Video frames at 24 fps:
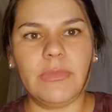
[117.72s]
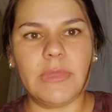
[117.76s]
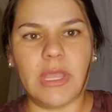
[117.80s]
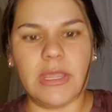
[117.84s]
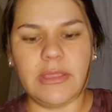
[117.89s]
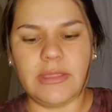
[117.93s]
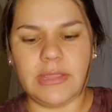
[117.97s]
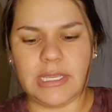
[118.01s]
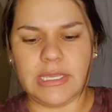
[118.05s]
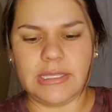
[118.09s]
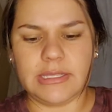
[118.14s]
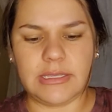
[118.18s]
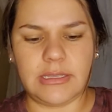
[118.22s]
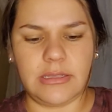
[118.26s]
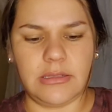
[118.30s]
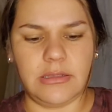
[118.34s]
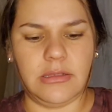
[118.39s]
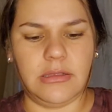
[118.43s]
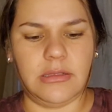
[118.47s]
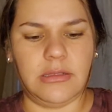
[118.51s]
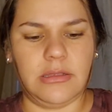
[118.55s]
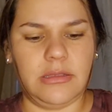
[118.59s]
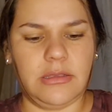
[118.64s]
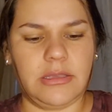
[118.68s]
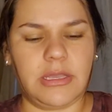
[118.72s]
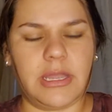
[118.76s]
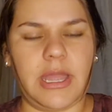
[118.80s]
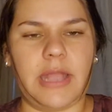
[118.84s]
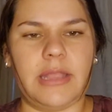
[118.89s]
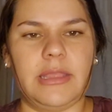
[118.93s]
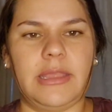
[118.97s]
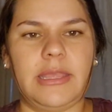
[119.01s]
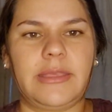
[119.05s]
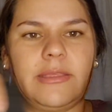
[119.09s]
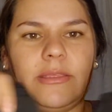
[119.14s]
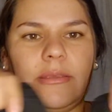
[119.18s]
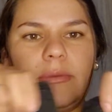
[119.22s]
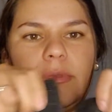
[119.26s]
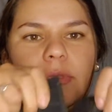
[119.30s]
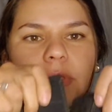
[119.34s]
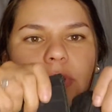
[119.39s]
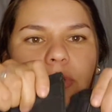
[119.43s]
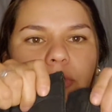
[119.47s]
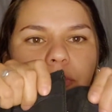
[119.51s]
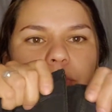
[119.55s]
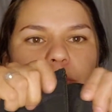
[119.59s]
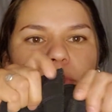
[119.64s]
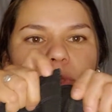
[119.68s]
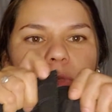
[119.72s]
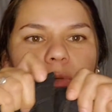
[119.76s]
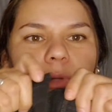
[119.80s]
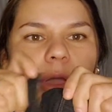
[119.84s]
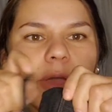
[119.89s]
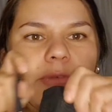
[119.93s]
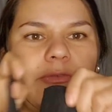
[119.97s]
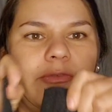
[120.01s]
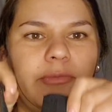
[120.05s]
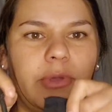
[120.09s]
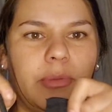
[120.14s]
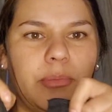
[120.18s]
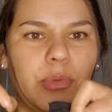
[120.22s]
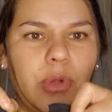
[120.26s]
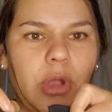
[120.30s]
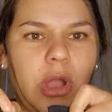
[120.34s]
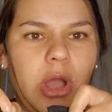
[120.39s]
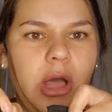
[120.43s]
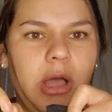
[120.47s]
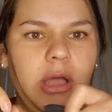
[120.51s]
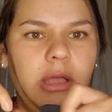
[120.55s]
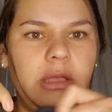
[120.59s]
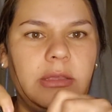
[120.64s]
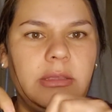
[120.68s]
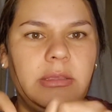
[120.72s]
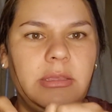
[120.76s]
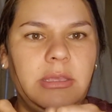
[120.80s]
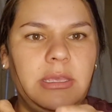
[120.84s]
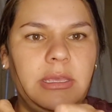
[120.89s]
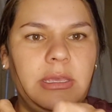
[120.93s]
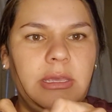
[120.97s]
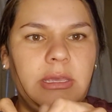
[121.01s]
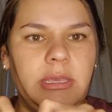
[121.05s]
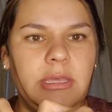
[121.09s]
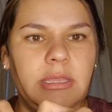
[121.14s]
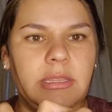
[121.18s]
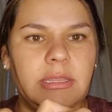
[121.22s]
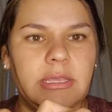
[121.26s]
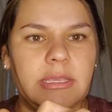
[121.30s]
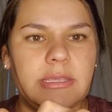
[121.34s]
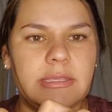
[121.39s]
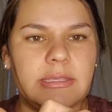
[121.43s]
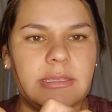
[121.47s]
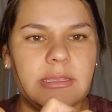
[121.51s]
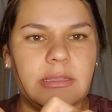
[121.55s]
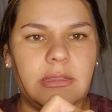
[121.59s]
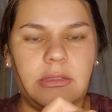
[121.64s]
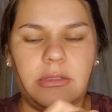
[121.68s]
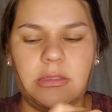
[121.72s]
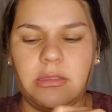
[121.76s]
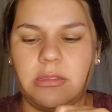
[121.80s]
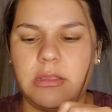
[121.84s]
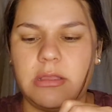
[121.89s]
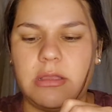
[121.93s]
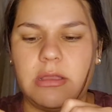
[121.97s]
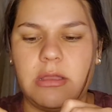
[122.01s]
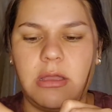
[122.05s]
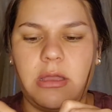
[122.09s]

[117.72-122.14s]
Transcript: these little kind of like the when you have a bra, these little